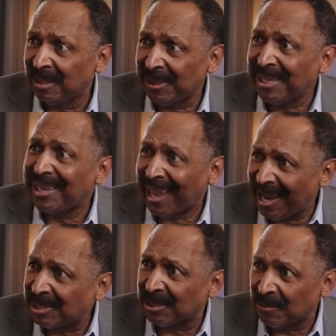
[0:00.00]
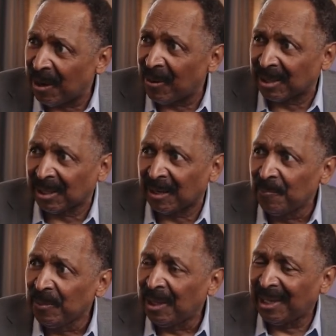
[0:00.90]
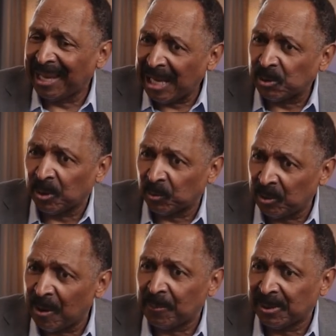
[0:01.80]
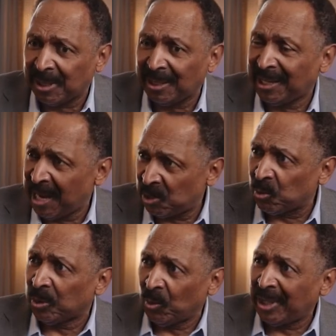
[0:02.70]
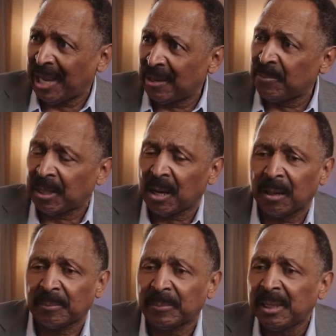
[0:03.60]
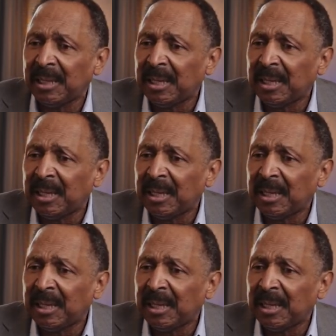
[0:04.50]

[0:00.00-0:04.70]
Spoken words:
And he hates America and hates what we represent and hates what we can become.